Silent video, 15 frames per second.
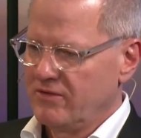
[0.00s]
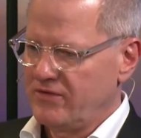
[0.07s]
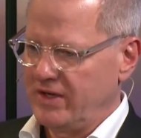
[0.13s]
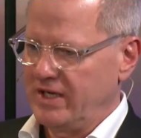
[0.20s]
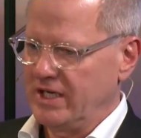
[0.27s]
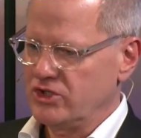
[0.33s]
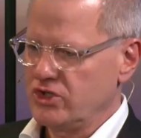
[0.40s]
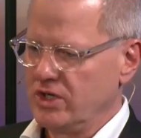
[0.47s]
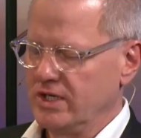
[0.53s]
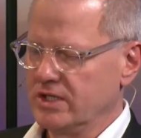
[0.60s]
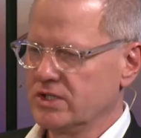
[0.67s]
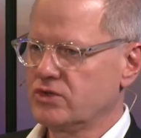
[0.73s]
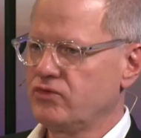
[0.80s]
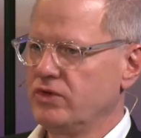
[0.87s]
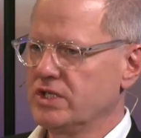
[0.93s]
financial
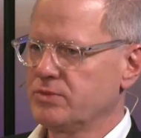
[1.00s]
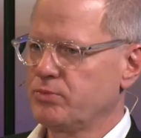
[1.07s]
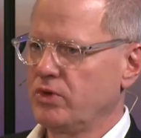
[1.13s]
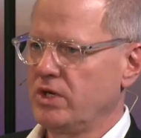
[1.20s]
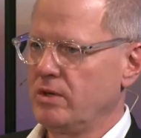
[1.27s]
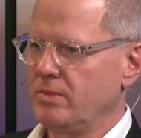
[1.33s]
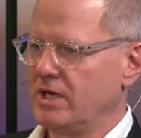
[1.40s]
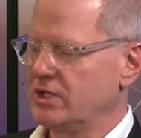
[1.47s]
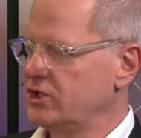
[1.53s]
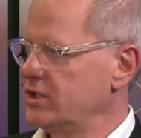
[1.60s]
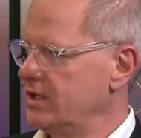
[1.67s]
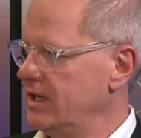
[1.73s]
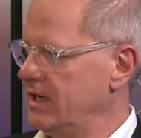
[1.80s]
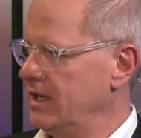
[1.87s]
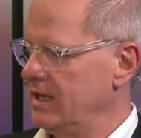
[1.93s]
industry is pretty
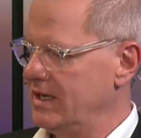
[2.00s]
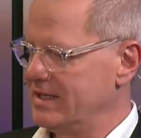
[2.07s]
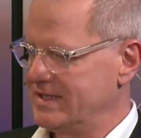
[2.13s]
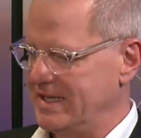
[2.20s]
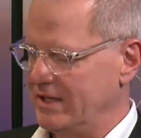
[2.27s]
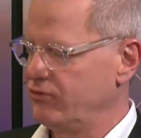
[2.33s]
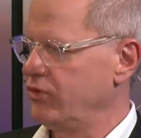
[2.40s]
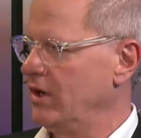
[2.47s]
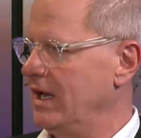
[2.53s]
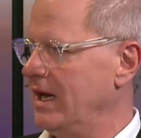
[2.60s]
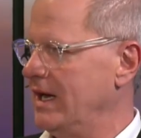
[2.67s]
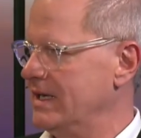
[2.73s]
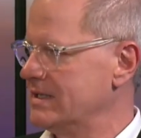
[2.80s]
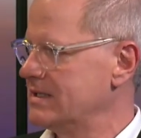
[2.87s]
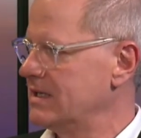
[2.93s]
much
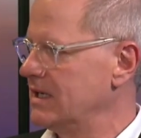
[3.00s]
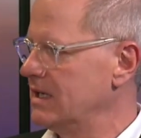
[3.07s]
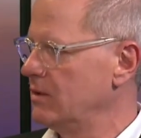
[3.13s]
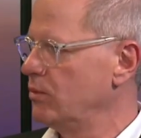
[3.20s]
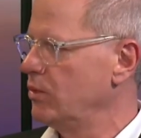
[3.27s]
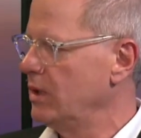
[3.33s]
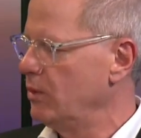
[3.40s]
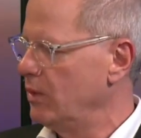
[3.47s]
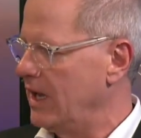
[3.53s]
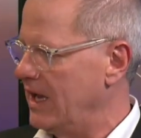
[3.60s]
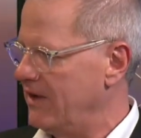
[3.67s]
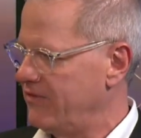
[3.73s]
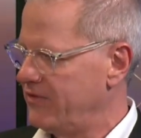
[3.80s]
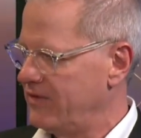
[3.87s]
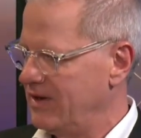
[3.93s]
centralized. We
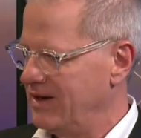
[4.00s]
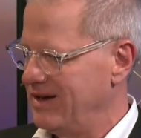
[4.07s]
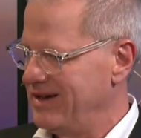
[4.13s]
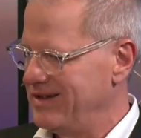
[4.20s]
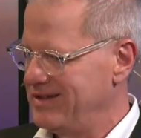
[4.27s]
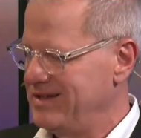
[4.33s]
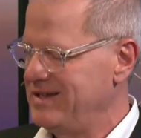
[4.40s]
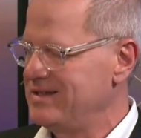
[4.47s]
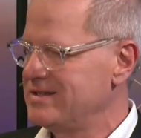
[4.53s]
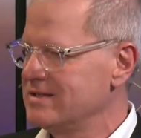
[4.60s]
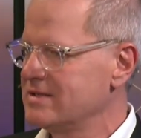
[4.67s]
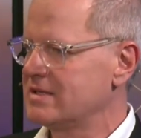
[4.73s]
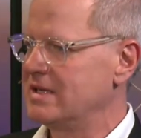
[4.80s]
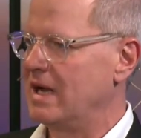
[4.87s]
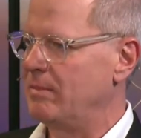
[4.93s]
have a
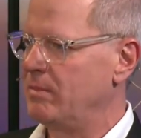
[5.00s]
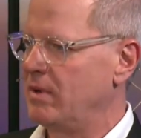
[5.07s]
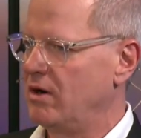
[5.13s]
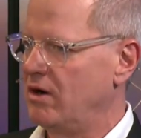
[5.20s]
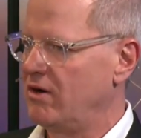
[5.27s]
decent number